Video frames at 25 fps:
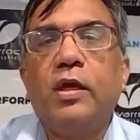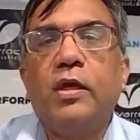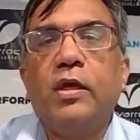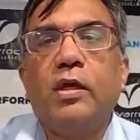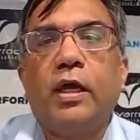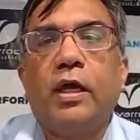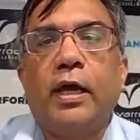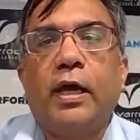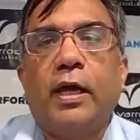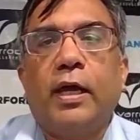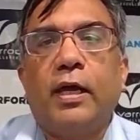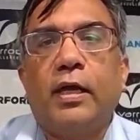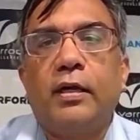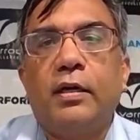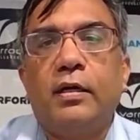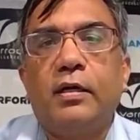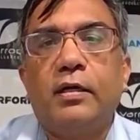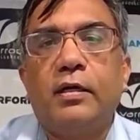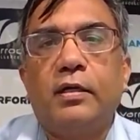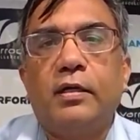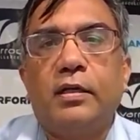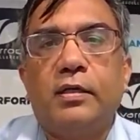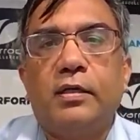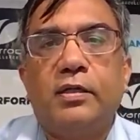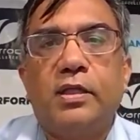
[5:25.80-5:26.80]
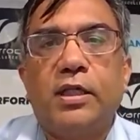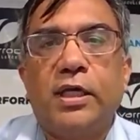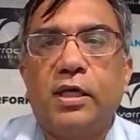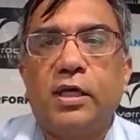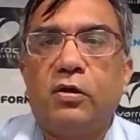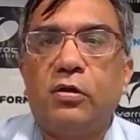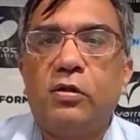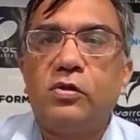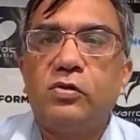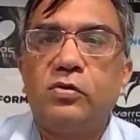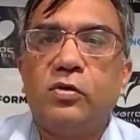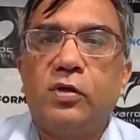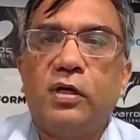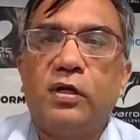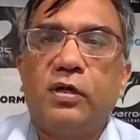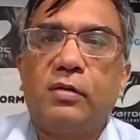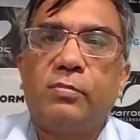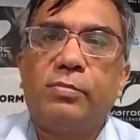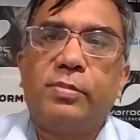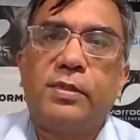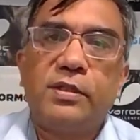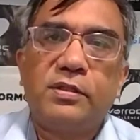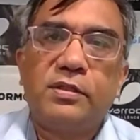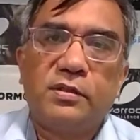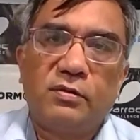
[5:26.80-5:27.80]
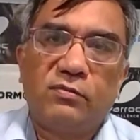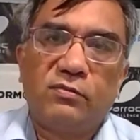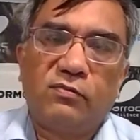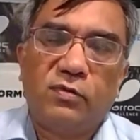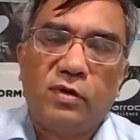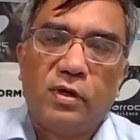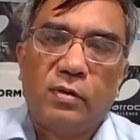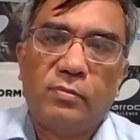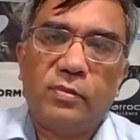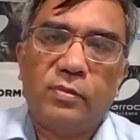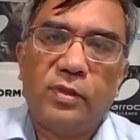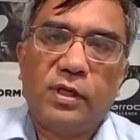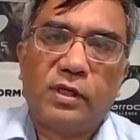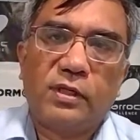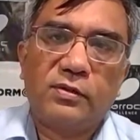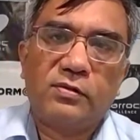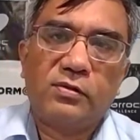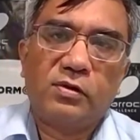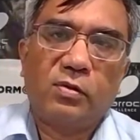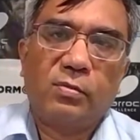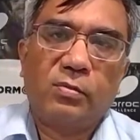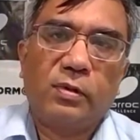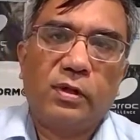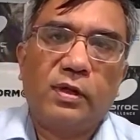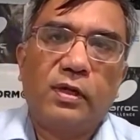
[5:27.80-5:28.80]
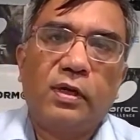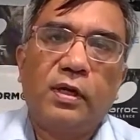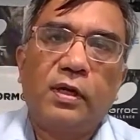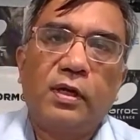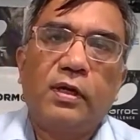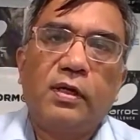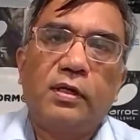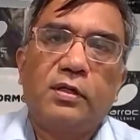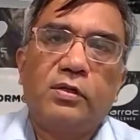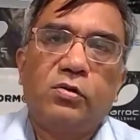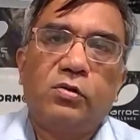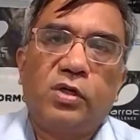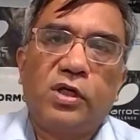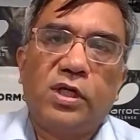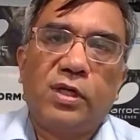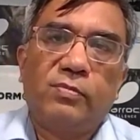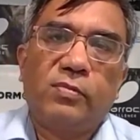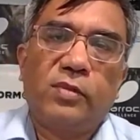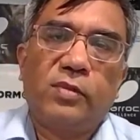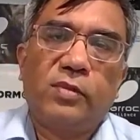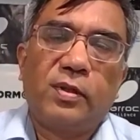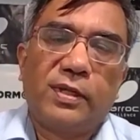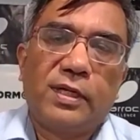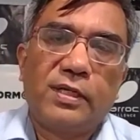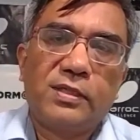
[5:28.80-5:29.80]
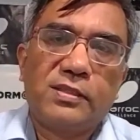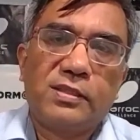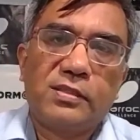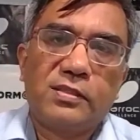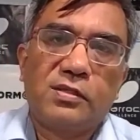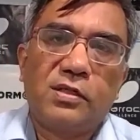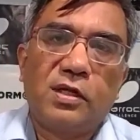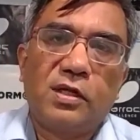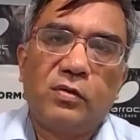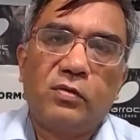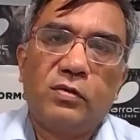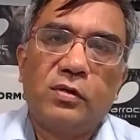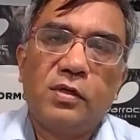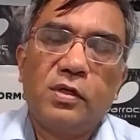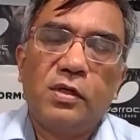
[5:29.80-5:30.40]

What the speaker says: and they are also under pressure from the customer to keep the prices down.